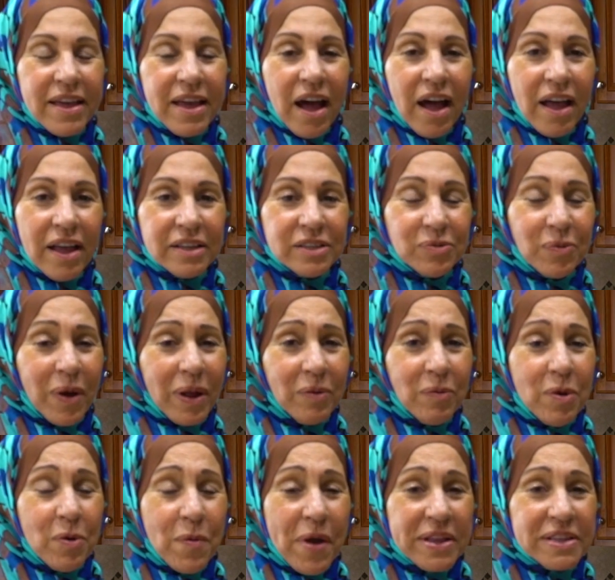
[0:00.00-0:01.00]
guys, while
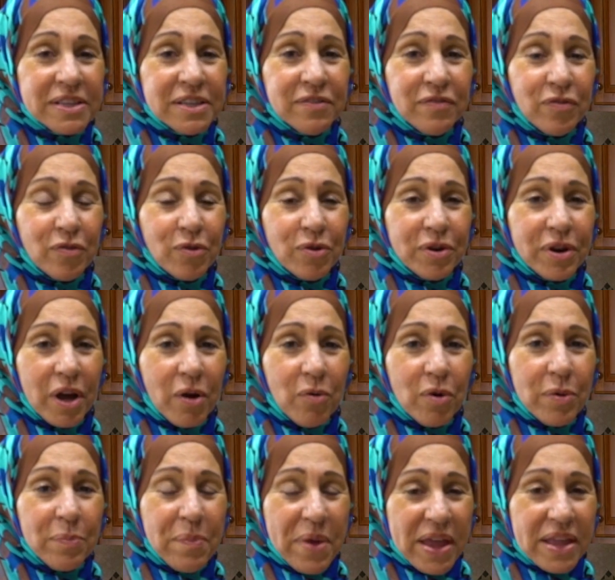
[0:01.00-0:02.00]
we're waiting for
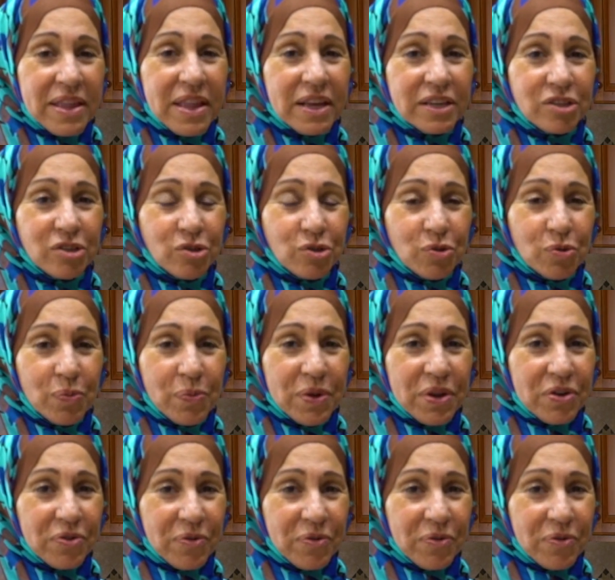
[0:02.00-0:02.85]
our main dish to be